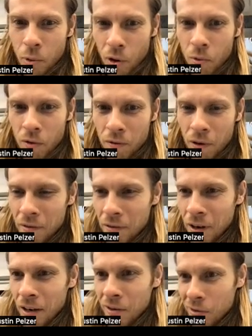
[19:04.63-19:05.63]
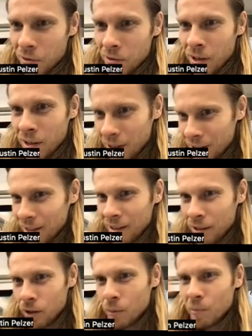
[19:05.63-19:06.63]
0.155, right?
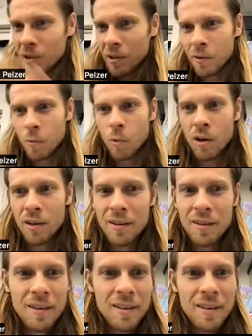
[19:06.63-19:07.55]
A little bigger than 1.